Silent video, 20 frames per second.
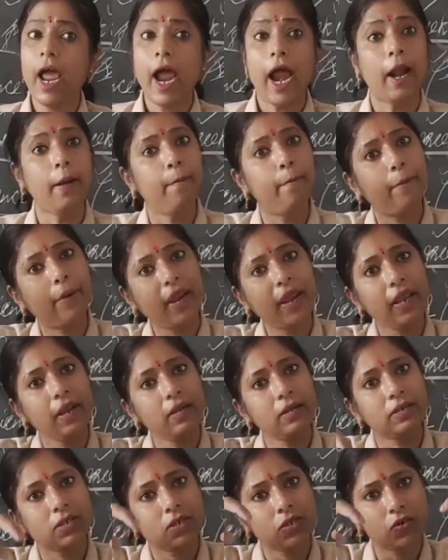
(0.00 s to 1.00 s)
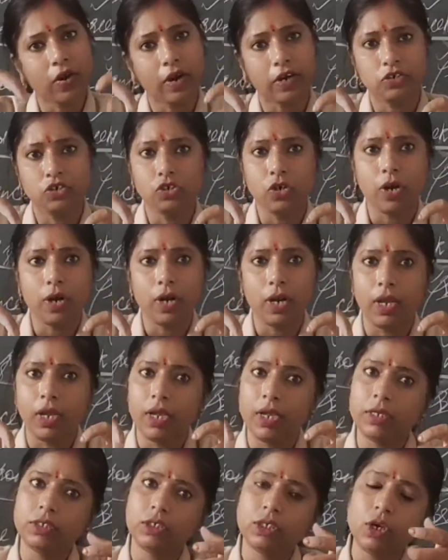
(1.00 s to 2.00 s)
and brain structure
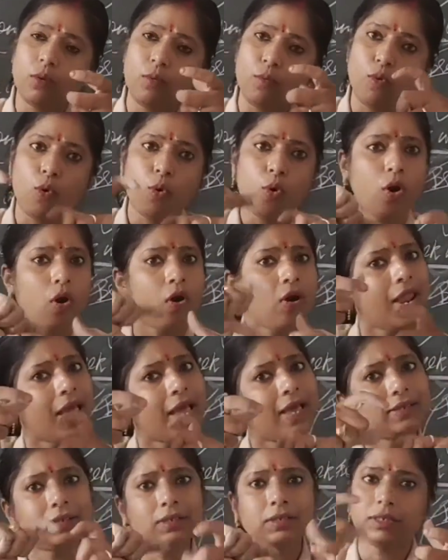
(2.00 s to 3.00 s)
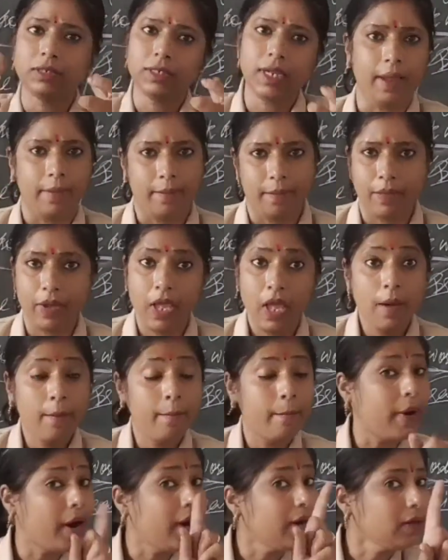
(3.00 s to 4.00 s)
is more or less the same,
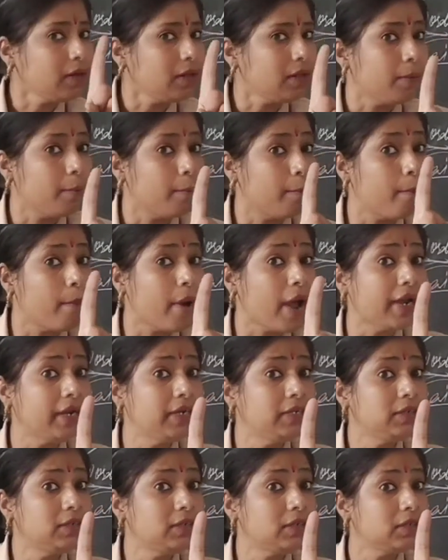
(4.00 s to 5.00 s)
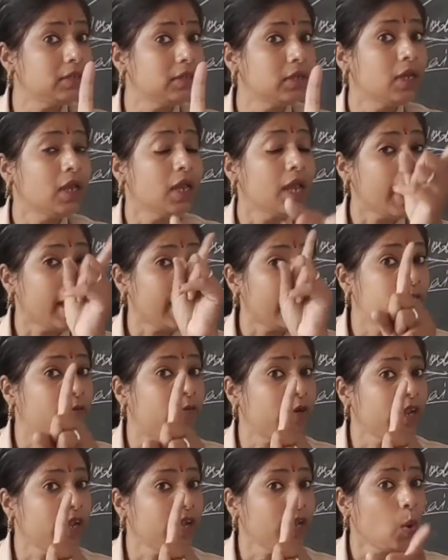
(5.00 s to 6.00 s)
but mind,
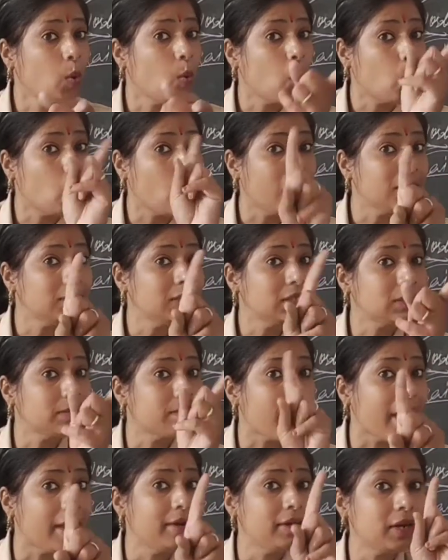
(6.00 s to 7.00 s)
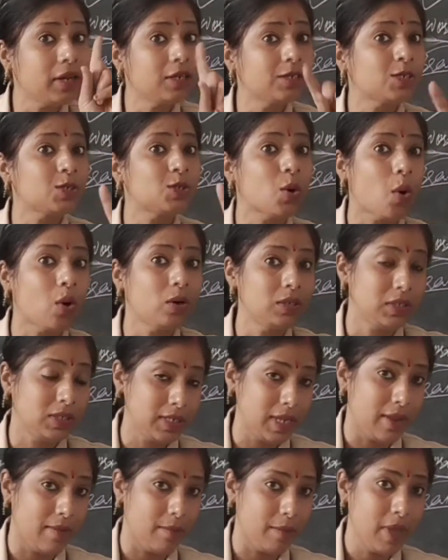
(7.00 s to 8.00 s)
everyone's mind is not
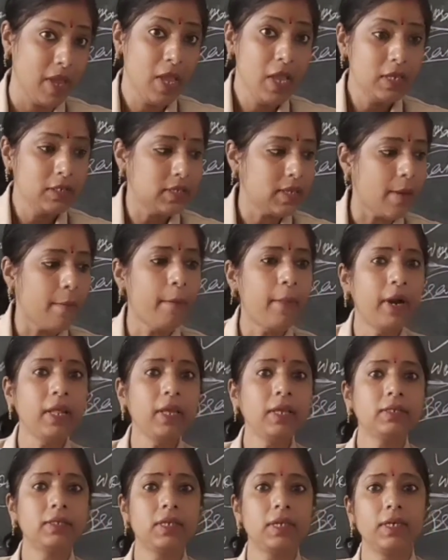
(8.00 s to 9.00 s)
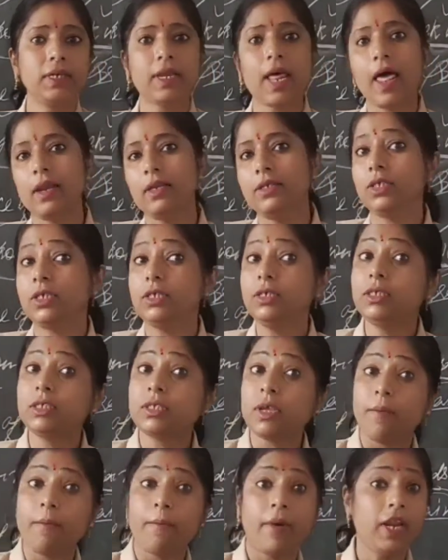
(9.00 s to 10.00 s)
same. Somebody is intelligent,
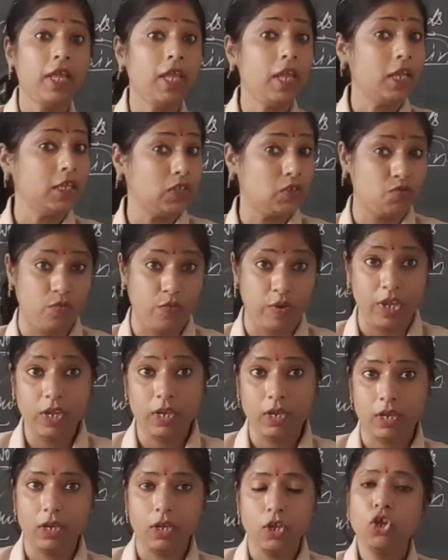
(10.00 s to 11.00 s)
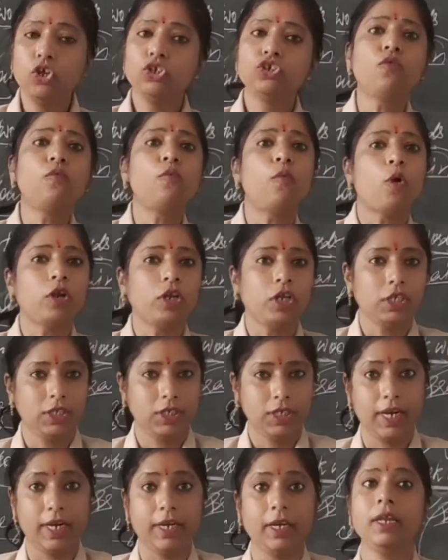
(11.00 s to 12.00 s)
somebody is weak. So what is
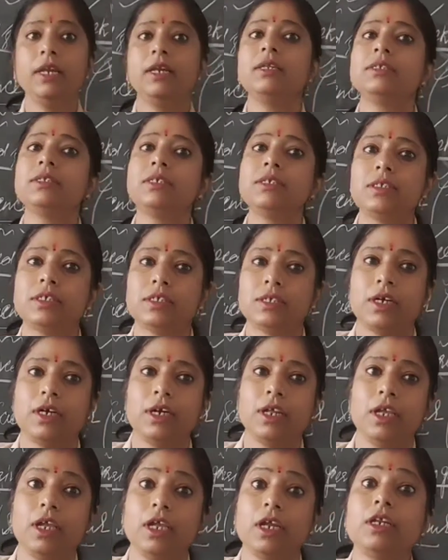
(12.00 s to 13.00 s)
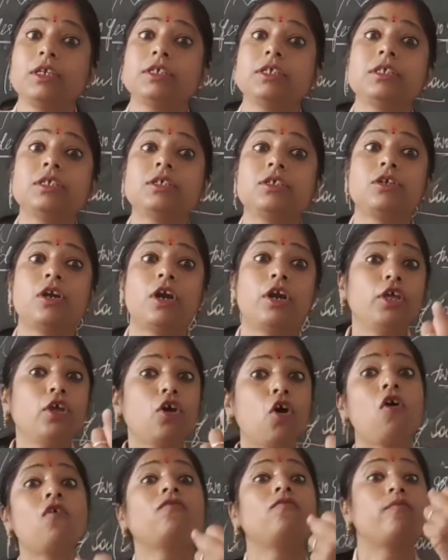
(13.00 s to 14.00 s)
it? It is the study
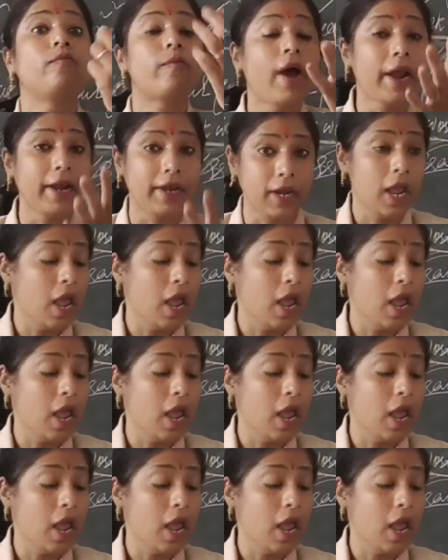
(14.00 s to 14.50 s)
of mind.